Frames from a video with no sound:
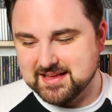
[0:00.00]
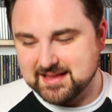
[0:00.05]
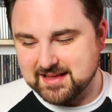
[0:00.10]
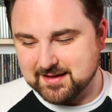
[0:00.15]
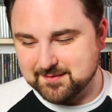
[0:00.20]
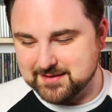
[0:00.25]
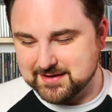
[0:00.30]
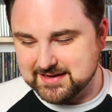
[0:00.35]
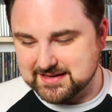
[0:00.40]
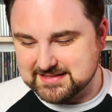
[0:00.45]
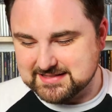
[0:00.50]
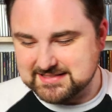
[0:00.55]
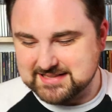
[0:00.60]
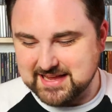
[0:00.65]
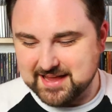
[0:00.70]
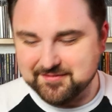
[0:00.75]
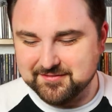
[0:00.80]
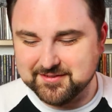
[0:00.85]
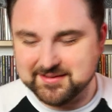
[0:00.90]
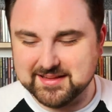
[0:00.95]
I mean, it's
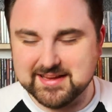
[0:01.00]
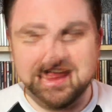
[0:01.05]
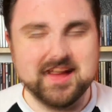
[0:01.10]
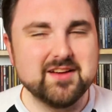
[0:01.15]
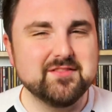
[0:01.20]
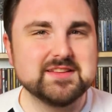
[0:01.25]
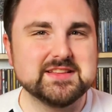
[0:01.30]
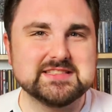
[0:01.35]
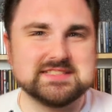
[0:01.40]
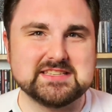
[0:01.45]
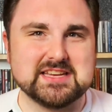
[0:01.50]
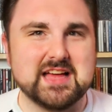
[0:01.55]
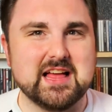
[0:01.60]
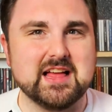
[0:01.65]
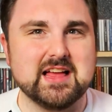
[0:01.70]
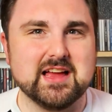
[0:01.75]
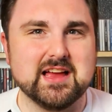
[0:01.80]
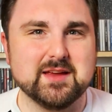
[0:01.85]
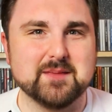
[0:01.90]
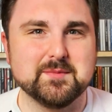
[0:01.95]
definitely of its
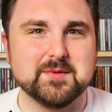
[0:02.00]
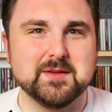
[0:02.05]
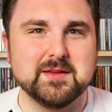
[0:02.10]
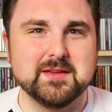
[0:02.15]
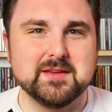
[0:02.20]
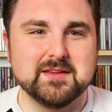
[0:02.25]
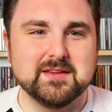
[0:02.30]
time.